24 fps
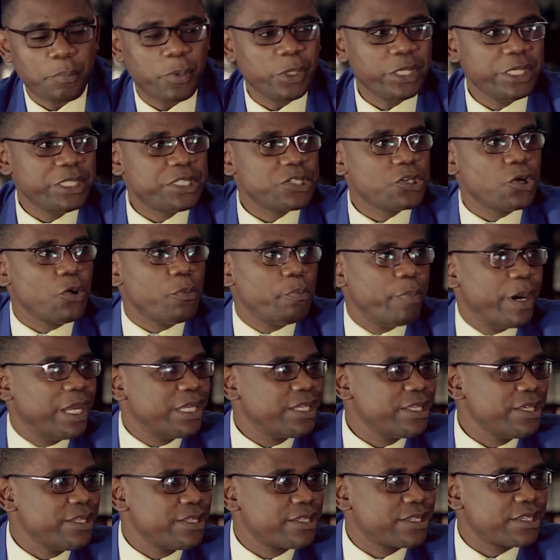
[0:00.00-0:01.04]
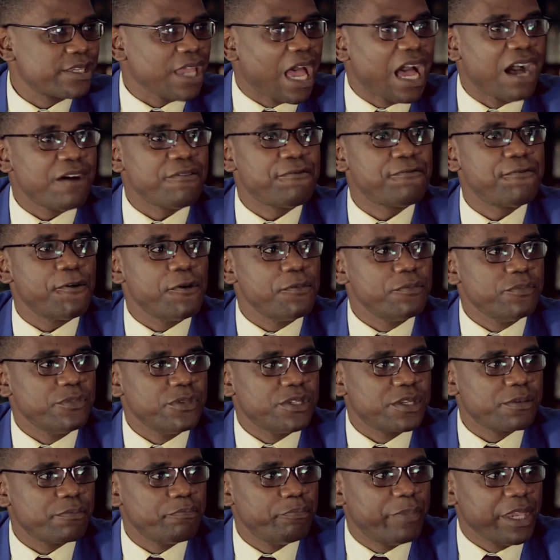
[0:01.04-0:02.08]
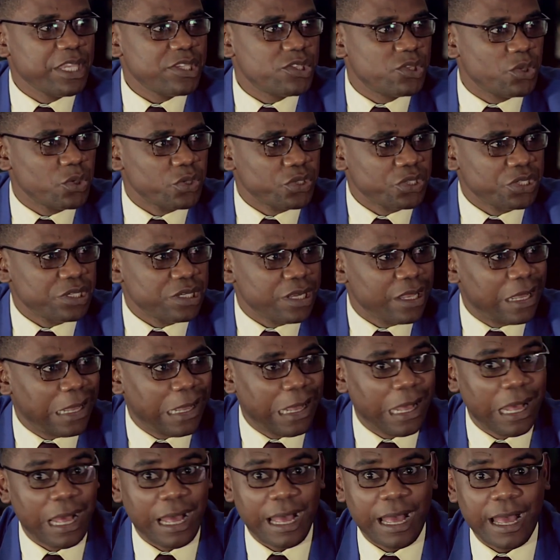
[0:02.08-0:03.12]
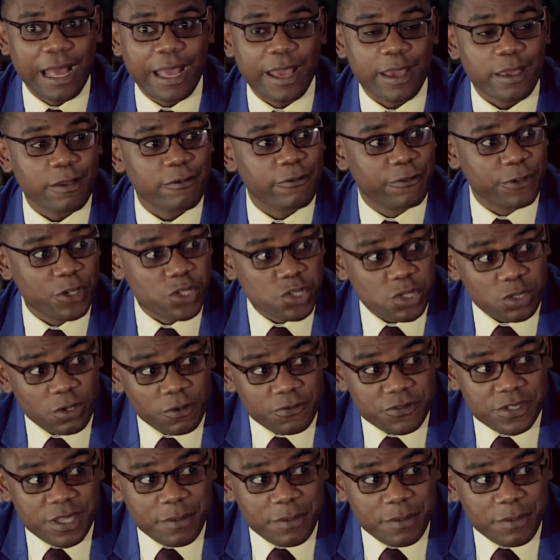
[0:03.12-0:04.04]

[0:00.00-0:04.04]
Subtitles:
Political parties are formed based on a vision